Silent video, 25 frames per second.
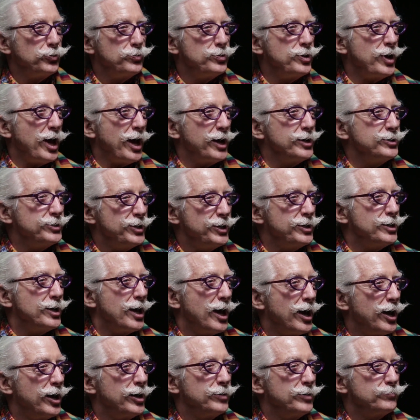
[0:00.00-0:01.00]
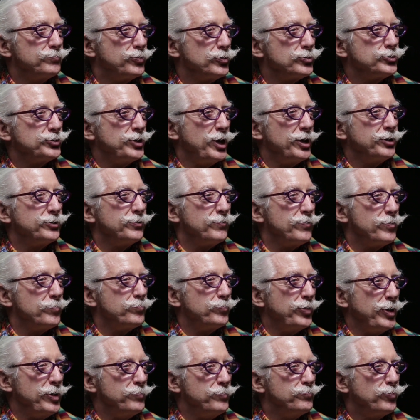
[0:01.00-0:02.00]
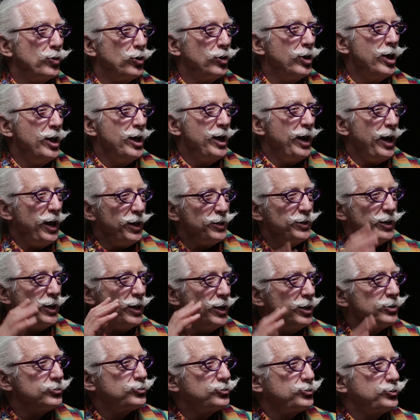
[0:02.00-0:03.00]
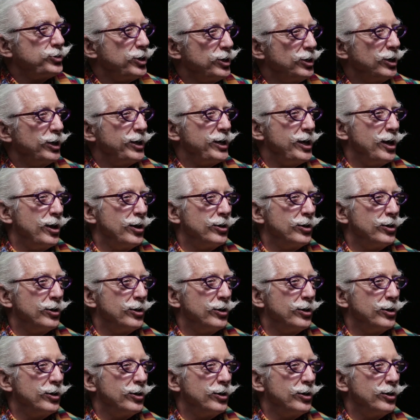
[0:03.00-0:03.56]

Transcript: to 99% of the people and instantly